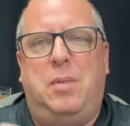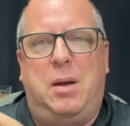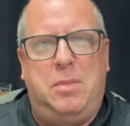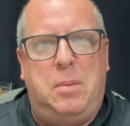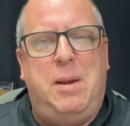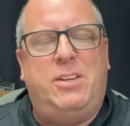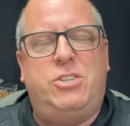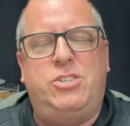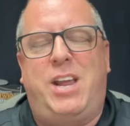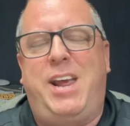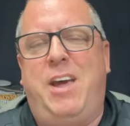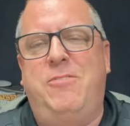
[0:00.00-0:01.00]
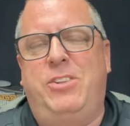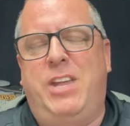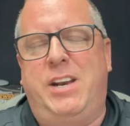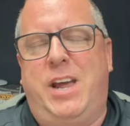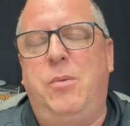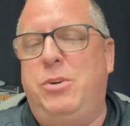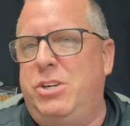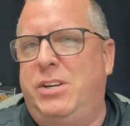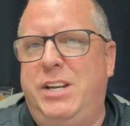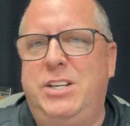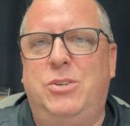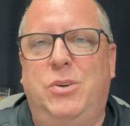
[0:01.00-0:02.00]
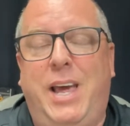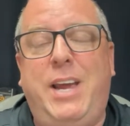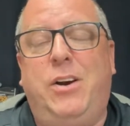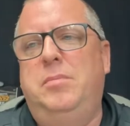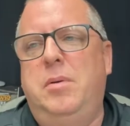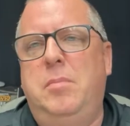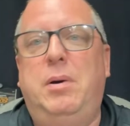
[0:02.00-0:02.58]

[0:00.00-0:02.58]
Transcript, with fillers: the message I had for that night, which I'll get into later.